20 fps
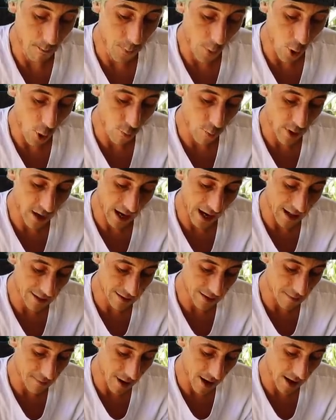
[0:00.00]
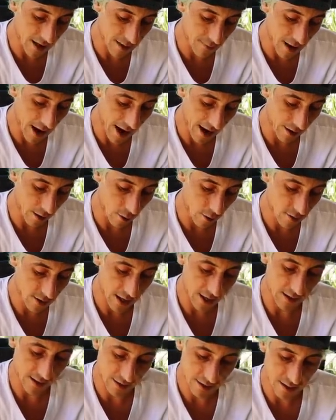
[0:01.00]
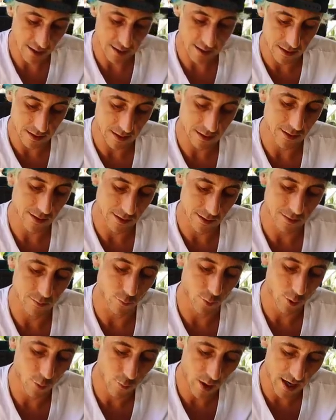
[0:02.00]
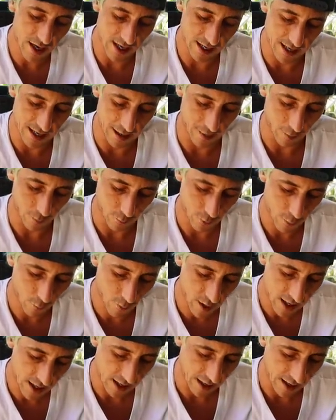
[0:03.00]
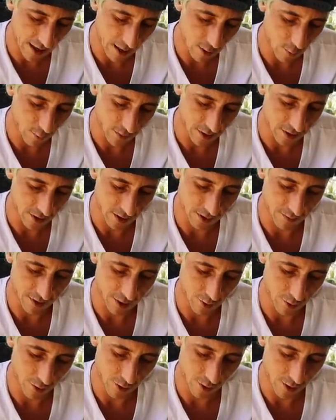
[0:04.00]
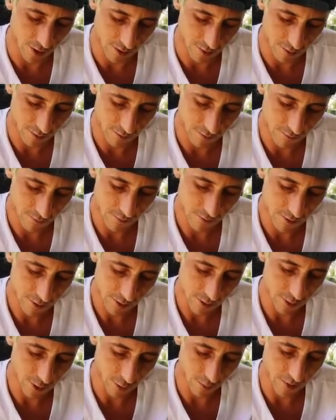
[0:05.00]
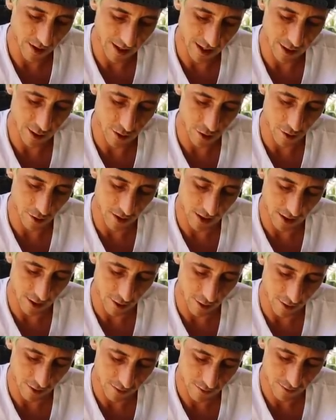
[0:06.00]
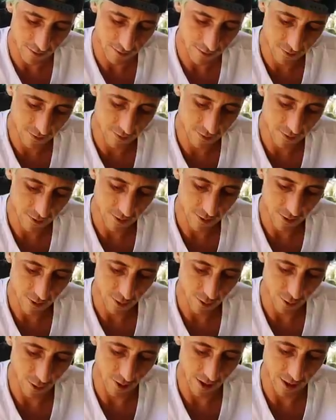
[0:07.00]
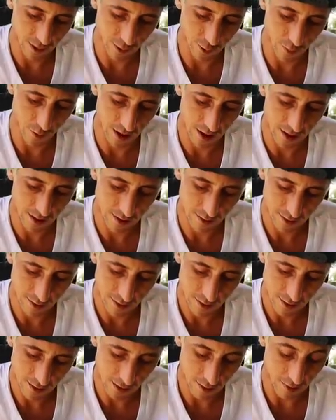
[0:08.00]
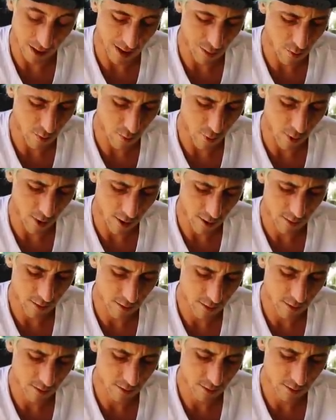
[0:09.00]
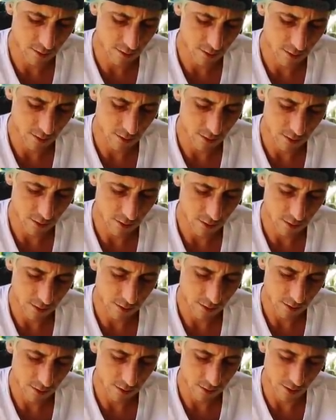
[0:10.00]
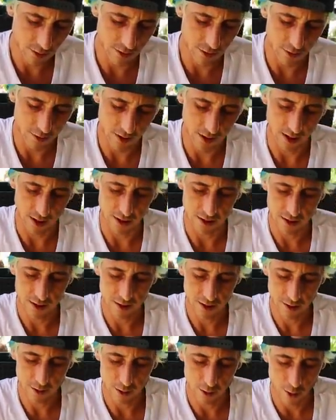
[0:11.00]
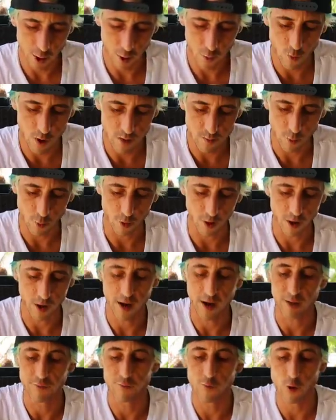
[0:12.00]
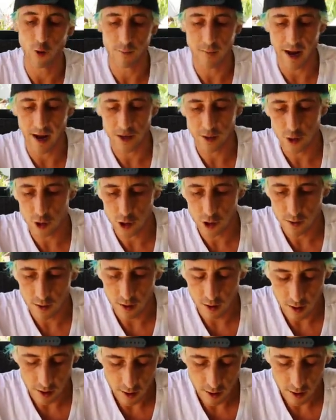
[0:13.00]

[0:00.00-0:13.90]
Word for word: Boom, we got the money bag. Okay, this is, we're winning here. We're winning. I hope it's going to be good. Don't make it dirty, dude. 33. Can we get one more? The dirtiness. No one more. All right, 4 match.